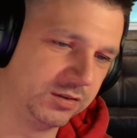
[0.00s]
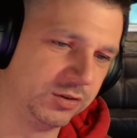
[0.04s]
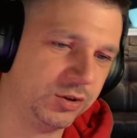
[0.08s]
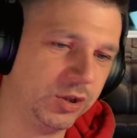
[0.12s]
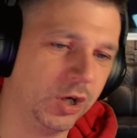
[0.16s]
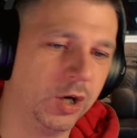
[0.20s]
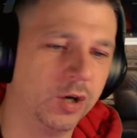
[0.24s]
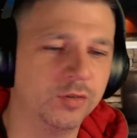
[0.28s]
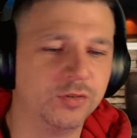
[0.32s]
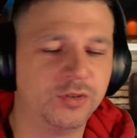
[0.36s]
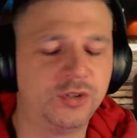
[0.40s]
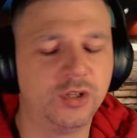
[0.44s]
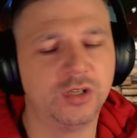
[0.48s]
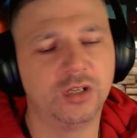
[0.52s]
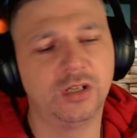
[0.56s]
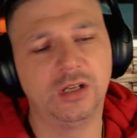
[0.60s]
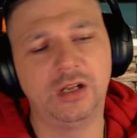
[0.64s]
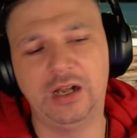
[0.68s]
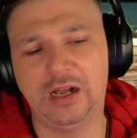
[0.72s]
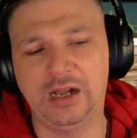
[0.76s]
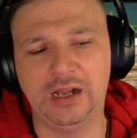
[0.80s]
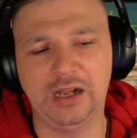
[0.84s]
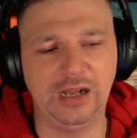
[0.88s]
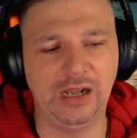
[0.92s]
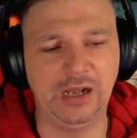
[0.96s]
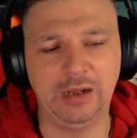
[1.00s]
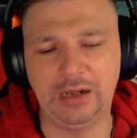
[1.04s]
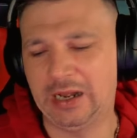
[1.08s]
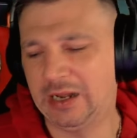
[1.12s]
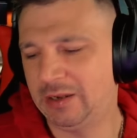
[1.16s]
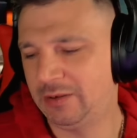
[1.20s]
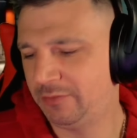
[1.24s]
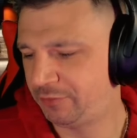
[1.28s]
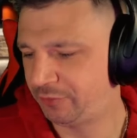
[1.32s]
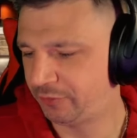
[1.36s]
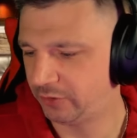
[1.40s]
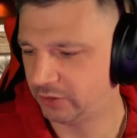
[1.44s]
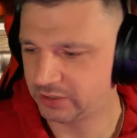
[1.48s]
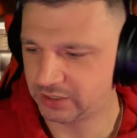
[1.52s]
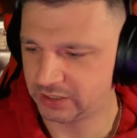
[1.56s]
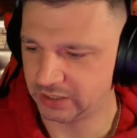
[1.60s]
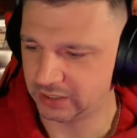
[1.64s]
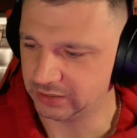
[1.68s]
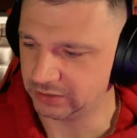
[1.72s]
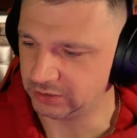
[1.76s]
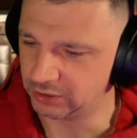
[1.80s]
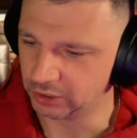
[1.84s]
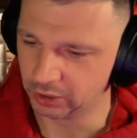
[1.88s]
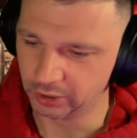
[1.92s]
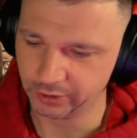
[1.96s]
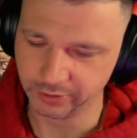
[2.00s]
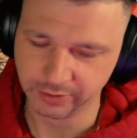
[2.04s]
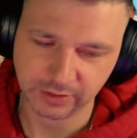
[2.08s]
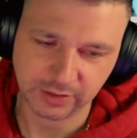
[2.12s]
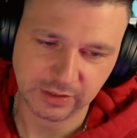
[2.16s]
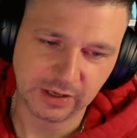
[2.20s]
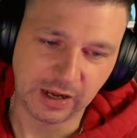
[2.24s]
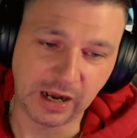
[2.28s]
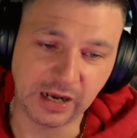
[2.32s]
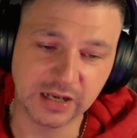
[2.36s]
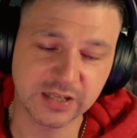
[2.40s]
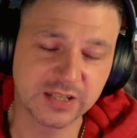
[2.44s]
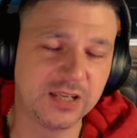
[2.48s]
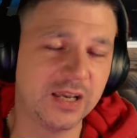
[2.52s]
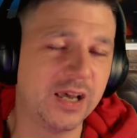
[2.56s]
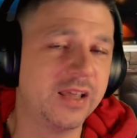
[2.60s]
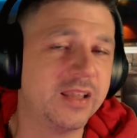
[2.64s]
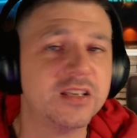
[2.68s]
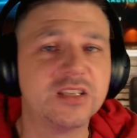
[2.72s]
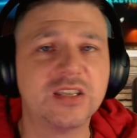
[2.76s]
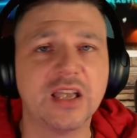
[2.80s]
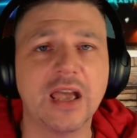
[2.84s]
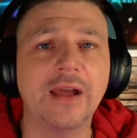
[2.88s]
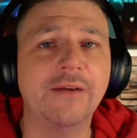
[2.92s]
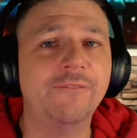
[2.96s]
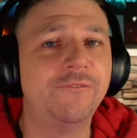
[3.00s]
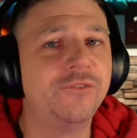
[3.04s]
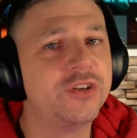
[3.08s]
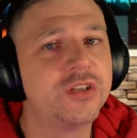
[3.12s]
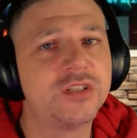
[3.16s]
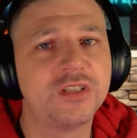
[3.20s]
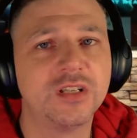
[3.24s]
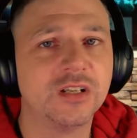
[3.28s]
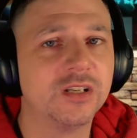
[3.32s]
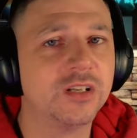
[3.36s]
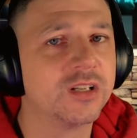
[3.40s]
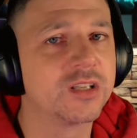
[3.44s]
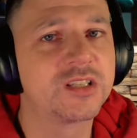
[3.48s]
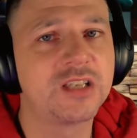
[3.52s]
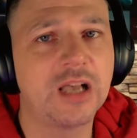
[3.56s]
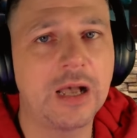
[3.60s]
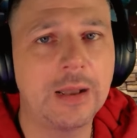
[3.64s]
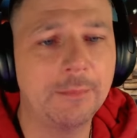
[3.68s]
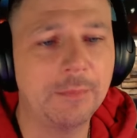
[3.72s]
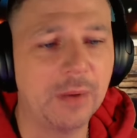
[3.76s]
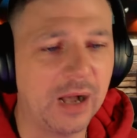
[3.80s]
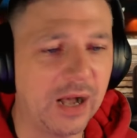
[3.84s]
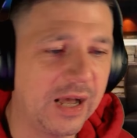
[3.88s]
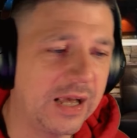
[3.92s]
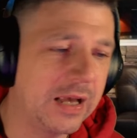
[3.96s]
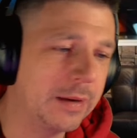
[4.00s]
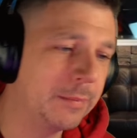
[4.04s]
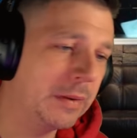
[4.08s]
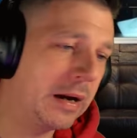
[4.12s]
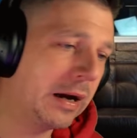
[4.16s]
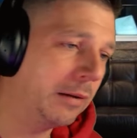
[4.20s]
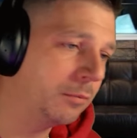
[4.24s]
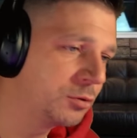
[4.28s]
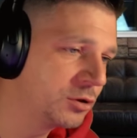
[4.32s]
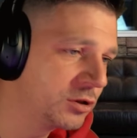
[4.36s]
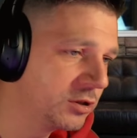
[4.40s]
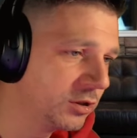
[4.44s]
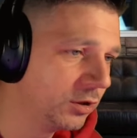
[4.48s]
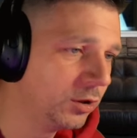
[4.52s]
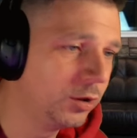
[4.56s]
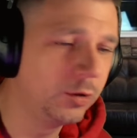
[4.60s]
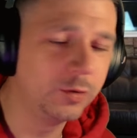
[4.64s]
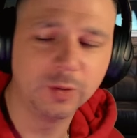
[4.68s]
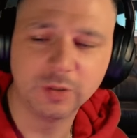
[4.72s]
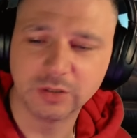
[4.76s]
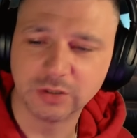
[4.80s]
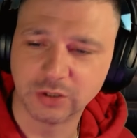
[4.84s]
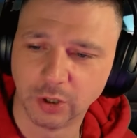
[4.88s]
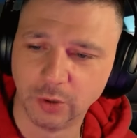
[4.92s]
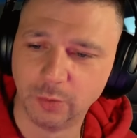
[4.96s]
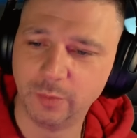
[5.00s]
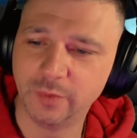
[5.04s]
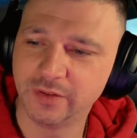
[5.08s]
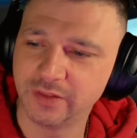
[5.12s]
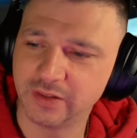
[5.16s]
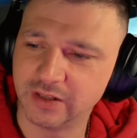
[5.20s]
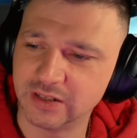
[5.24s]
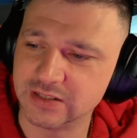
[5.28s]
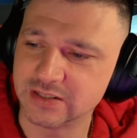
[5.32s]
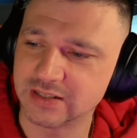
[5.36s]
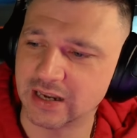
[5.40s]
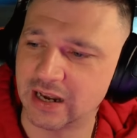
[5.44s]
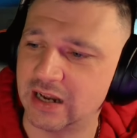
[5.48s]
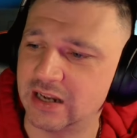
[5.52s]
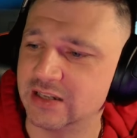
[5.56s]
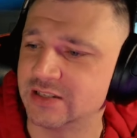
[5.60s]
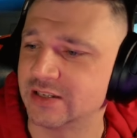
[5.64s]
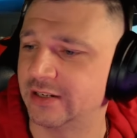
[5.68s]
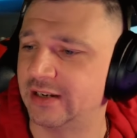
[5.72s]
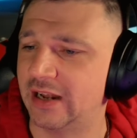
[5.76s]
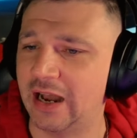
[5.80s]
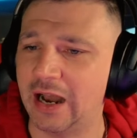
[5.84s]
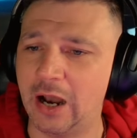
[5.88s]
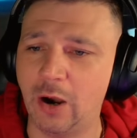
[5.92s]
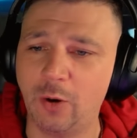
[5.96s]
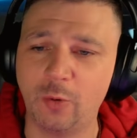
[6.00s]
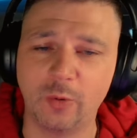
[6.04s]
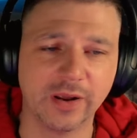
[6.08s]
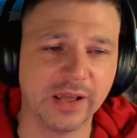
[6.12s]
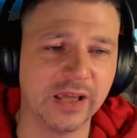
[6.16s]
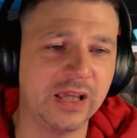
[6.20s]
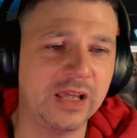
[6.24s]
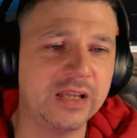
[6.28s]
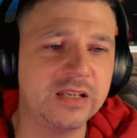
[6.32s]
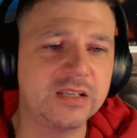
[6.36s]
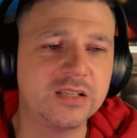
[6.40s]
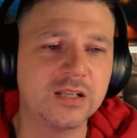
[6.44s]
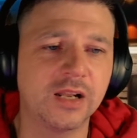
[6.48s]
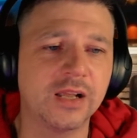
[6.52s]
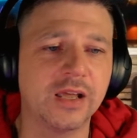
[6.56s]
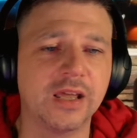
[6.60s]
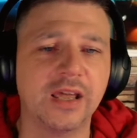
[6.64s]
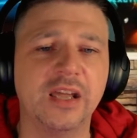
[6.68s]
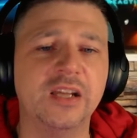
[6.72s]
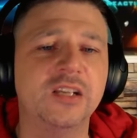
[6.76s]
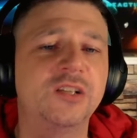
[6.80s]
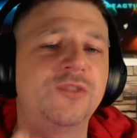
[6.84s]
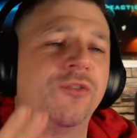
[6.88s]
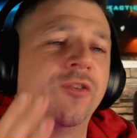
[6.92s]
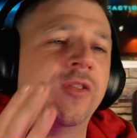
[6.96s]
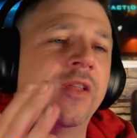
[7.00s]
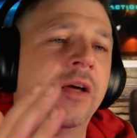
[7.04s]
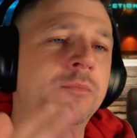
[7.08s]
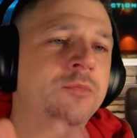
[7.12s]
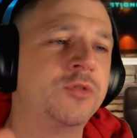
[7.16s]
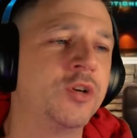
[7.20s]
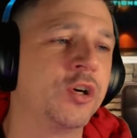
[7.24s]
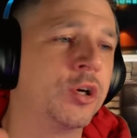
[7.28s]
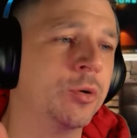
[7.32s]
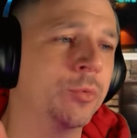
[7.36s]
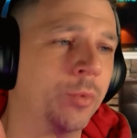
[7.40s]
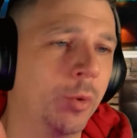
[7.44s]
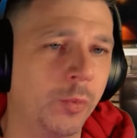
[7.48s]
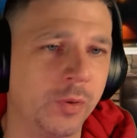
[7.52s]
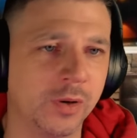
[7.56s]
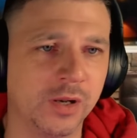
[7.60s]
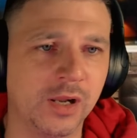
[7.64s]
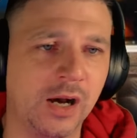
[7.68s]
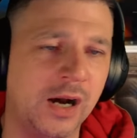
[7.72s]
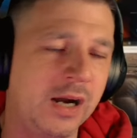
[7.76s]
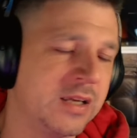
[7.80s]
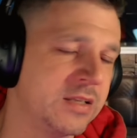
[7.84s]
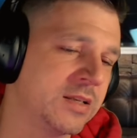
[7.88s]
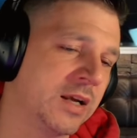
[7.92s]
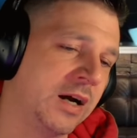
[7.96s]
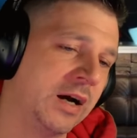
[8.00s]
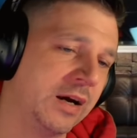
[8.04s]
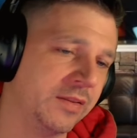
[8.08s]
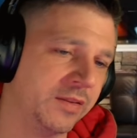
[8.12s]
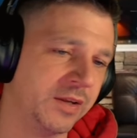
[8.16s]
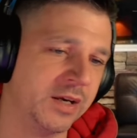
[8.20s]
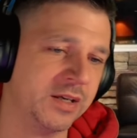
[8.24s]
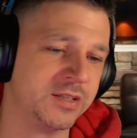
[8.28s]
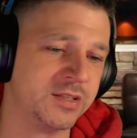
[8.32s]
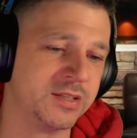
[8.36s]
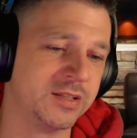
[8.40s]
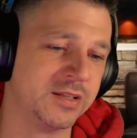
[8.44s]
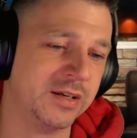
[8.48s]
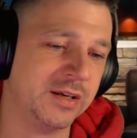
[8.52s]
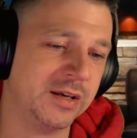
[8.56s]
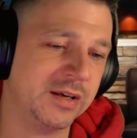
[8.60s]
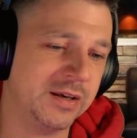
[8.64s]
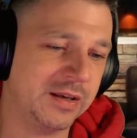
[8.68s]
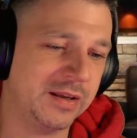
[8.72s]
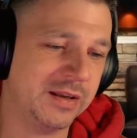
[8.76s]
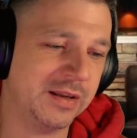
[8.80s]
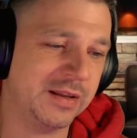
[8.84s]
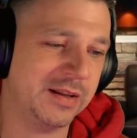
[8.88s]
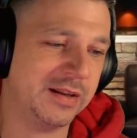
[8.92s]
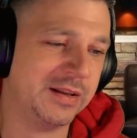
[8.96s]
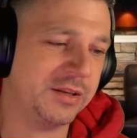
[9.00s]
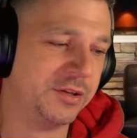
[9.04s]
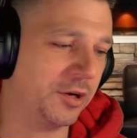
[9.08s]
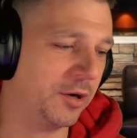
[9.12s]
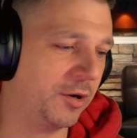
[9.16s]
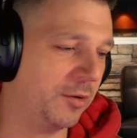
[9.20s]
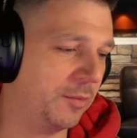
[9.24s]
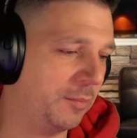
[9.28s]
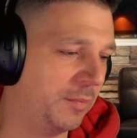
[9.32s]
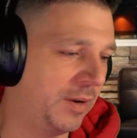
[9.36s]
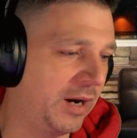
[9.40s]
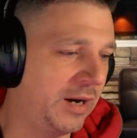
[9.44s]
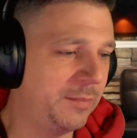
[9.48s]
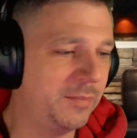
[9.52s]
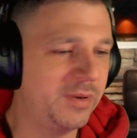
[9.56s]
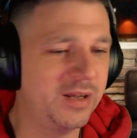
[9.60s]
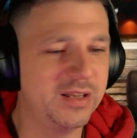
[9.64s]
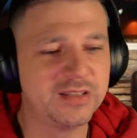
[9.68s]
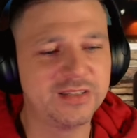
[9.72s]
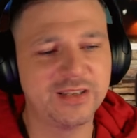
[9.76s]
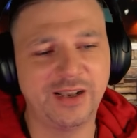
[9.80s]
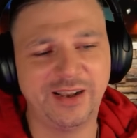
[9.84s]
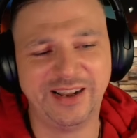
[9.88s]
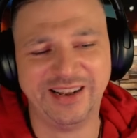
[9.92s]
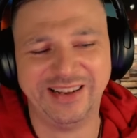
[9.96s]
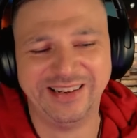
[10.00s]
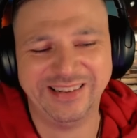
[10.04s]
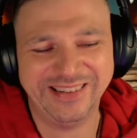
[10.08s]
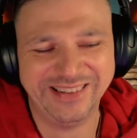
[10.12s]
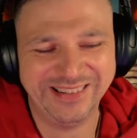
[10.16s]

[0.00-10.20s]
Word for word: George, I'm fucking done. I say this every single time, but I am absolutely done with these guys and how easily it is for them to come up with lines like this. No, my man's out.